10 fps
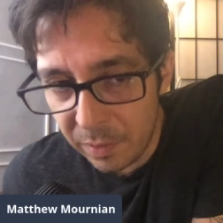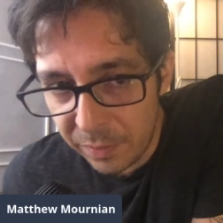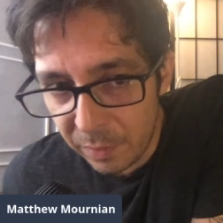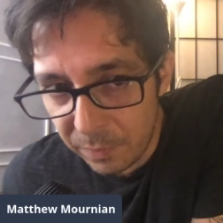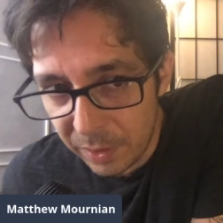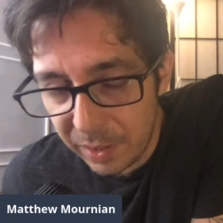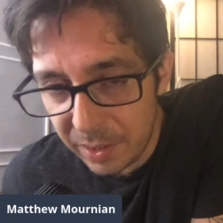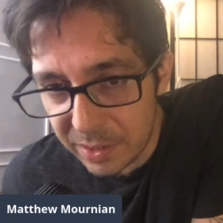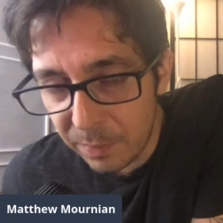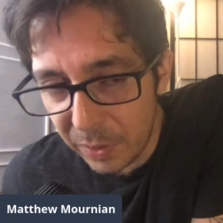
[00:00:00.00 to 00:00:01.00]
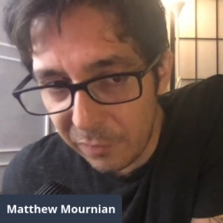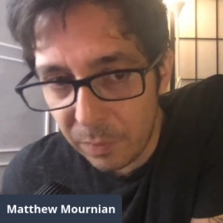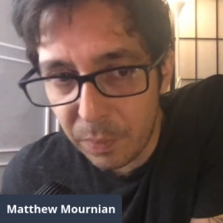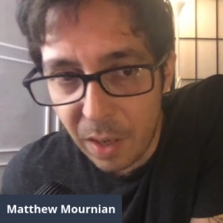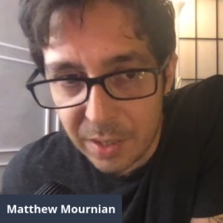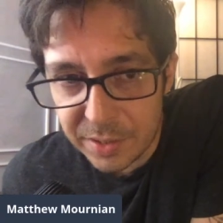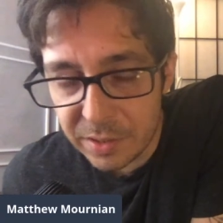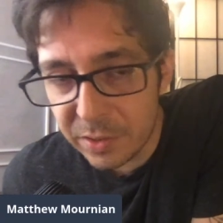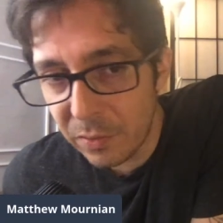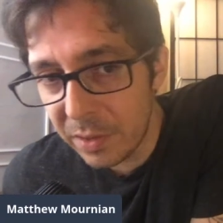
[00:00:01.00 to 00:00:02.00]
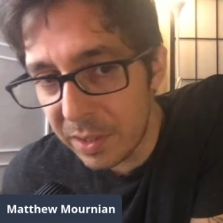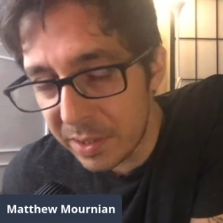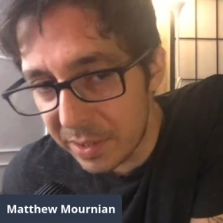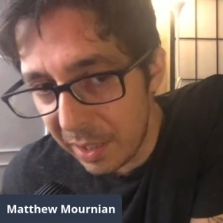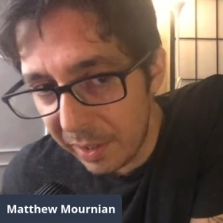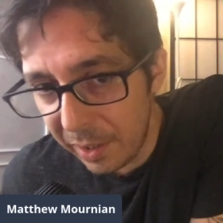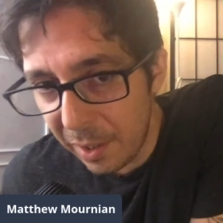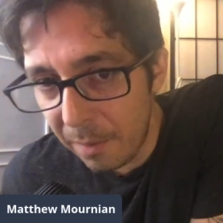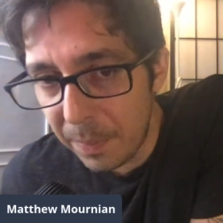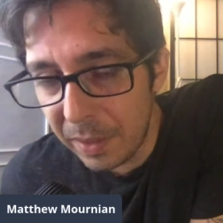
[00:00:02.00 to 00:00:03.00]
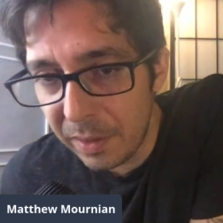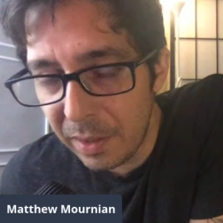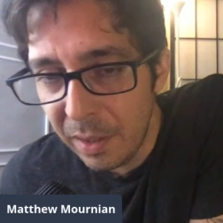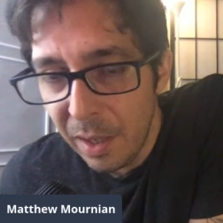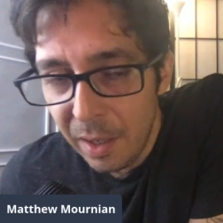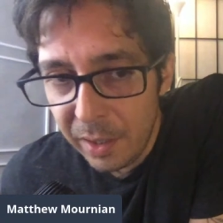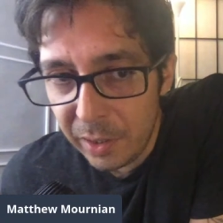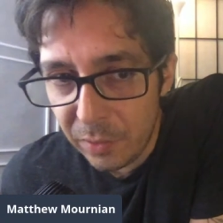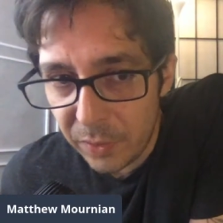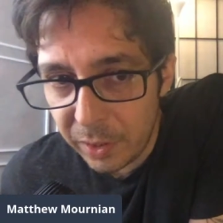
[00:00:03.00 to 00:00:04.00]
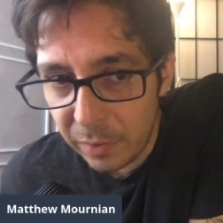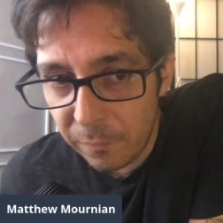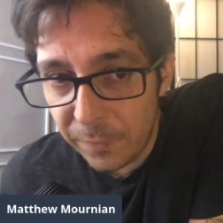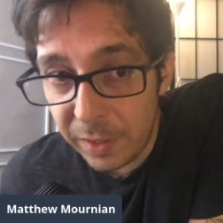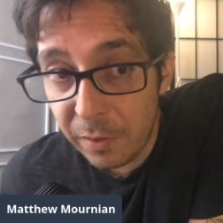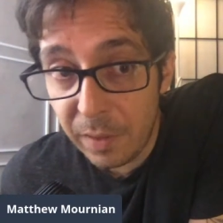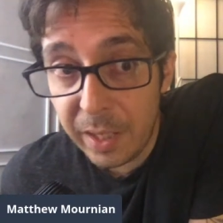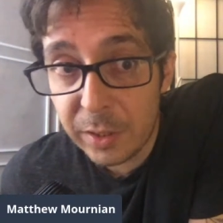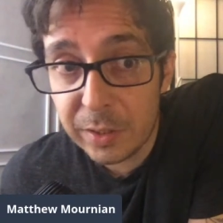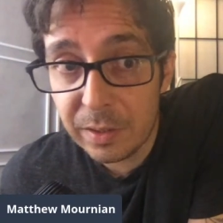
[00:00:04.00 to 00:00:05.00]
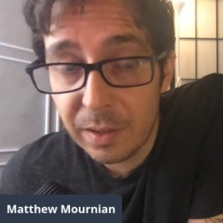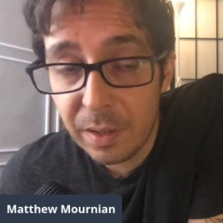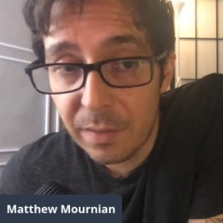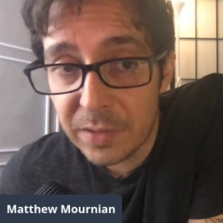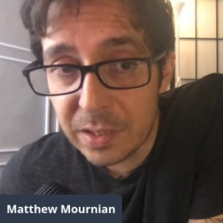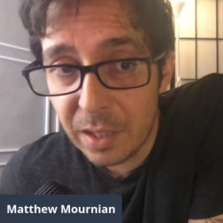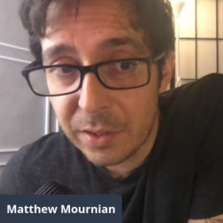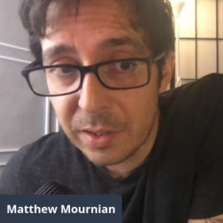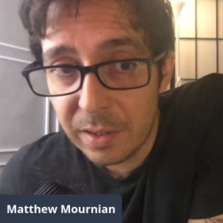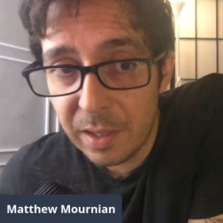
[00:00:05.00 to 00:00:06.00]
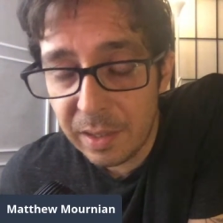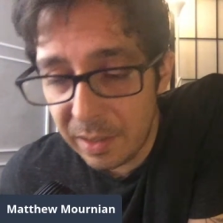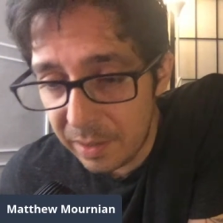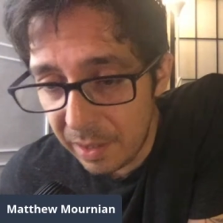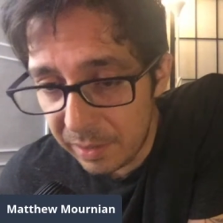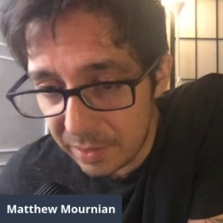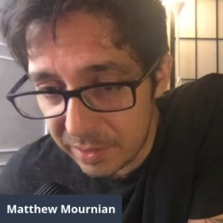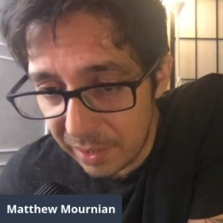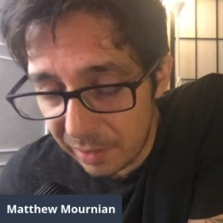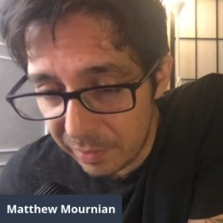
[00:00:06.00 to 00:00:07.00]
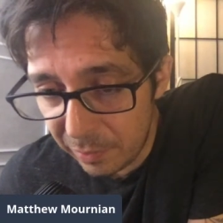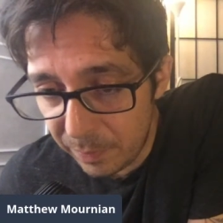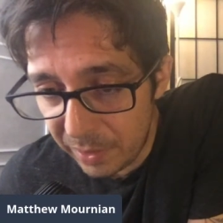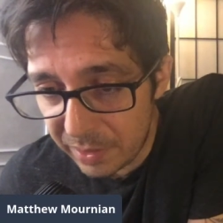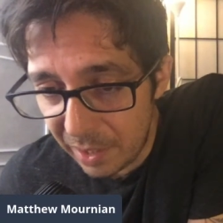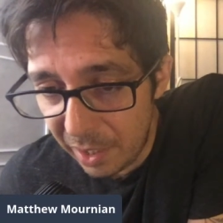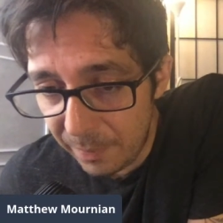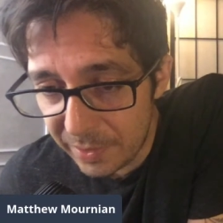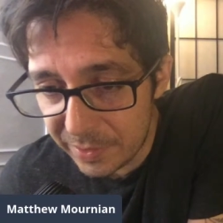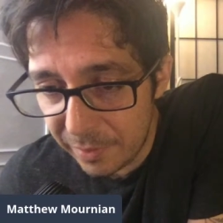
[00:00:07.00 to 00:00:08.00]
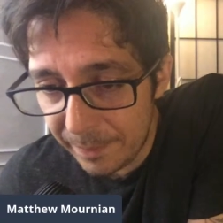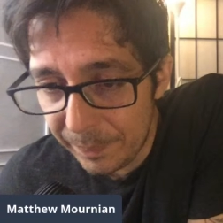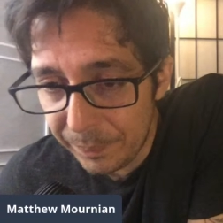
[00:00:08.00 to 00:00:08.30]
really is a bit of a process toward the setting up and the, you know, the configuration of such. It does take a little bit of time, and so